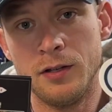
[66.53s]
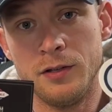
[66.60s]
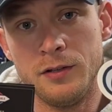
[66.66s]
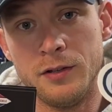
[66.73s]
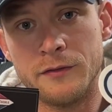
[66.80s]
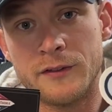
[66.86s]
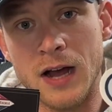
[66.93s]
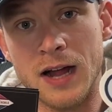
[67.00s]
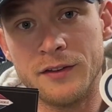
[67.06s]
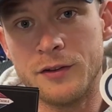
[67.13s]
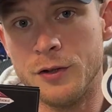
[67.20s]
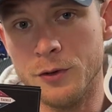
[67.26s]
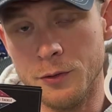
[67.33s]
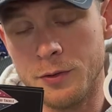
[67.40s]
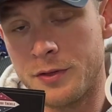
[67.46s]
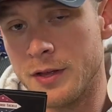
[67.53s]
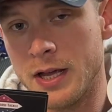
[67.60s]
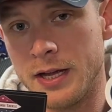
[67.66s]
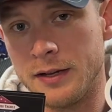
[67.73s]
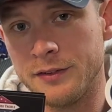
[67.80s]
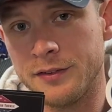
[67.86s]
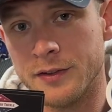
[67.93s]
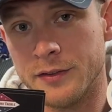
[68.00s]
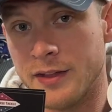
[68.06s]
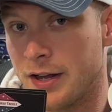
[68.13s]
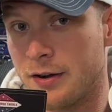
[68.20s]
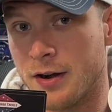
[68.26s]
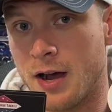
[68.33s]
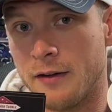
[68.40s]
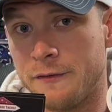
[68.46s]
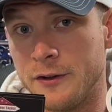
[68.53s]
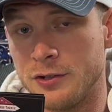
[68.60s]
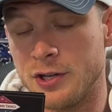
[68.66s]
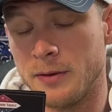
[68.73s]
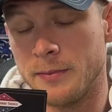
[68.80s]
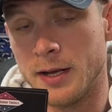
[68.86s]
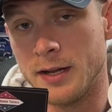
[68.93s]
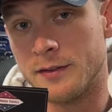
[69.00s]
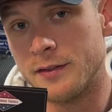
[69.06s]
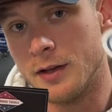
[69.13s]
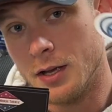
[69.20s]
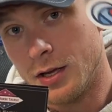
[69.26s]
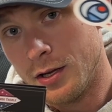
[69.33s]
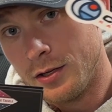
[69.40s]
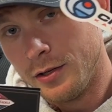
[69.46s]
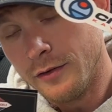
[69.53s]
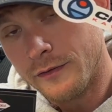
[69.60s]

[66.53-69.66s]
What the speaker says: you've got 2 things that are not fishing baits. You've